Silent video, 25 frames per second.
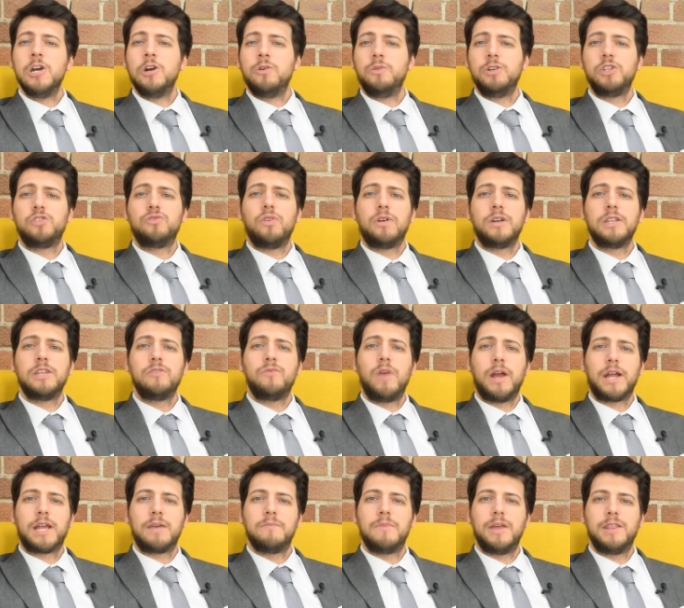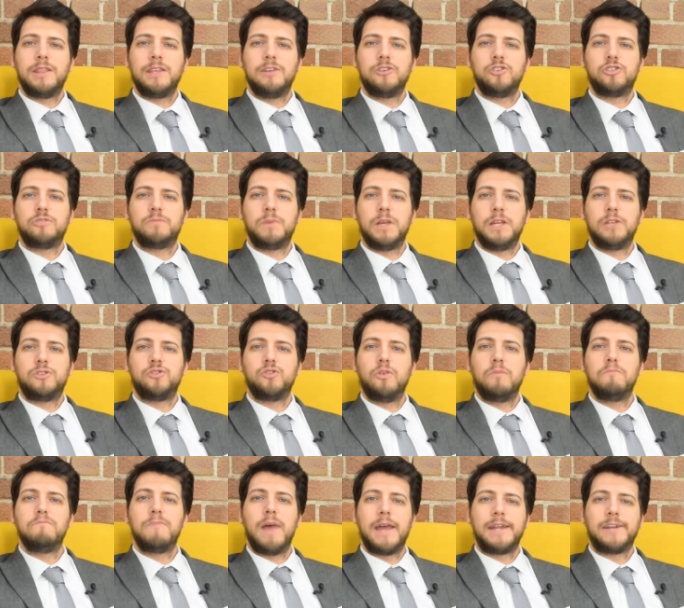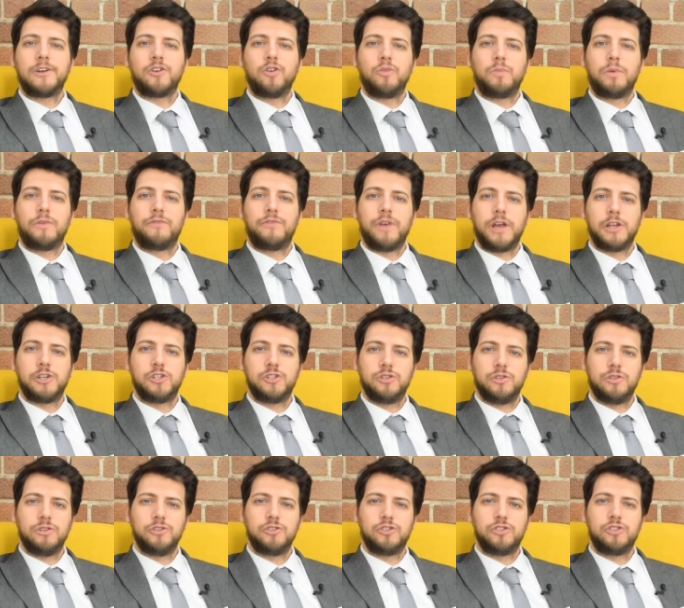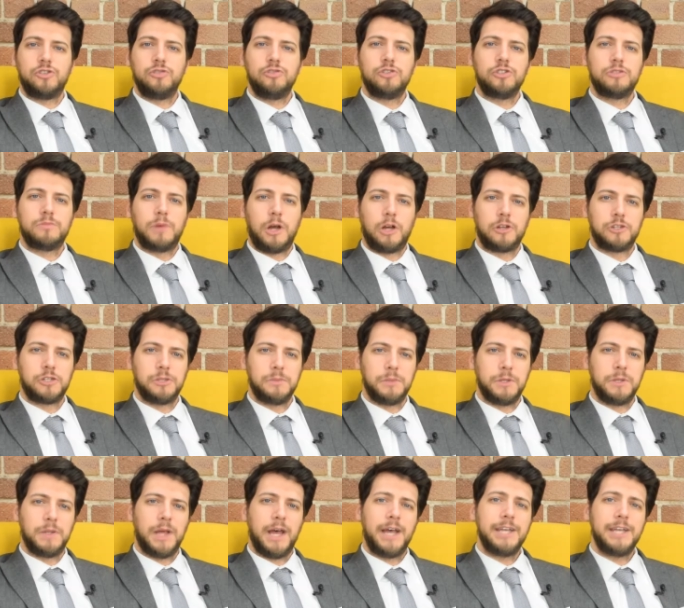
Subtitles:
we strongly recommend that you speak to a medical professional as soon as possible,